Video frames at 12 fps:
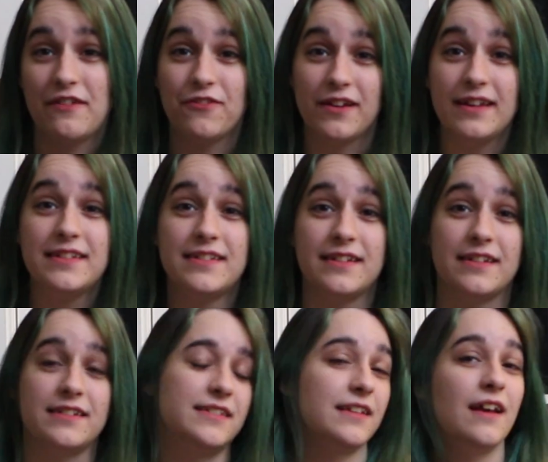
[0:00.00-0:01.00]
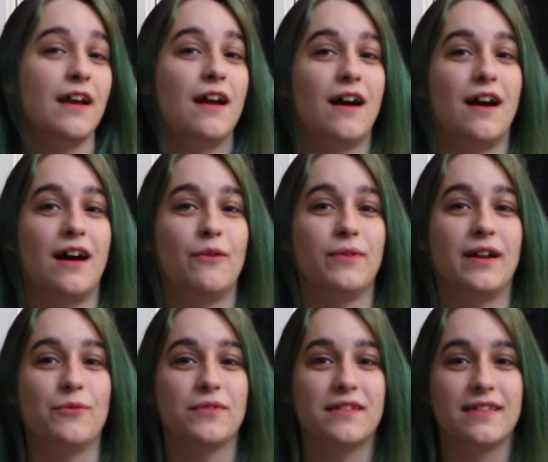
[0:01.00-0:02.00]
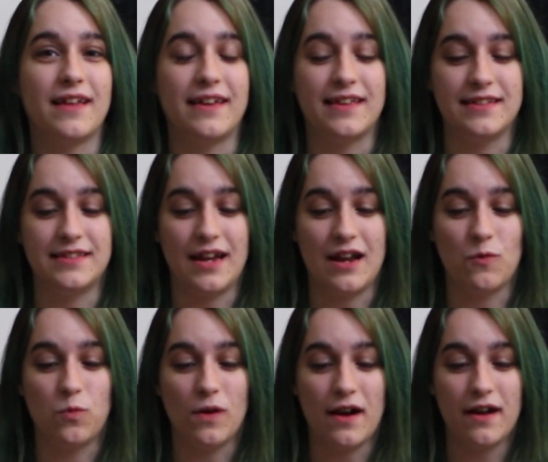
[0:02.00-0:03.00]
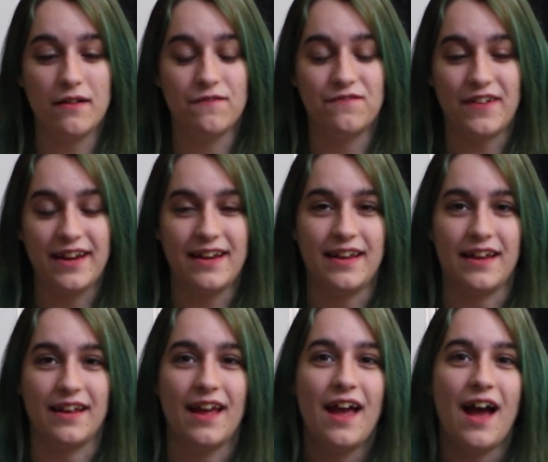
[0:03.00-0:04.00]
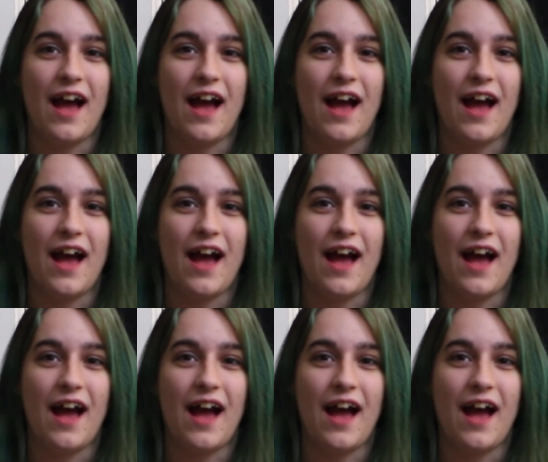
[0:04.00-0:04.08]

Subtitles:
For instance, what I really like is that while fighting,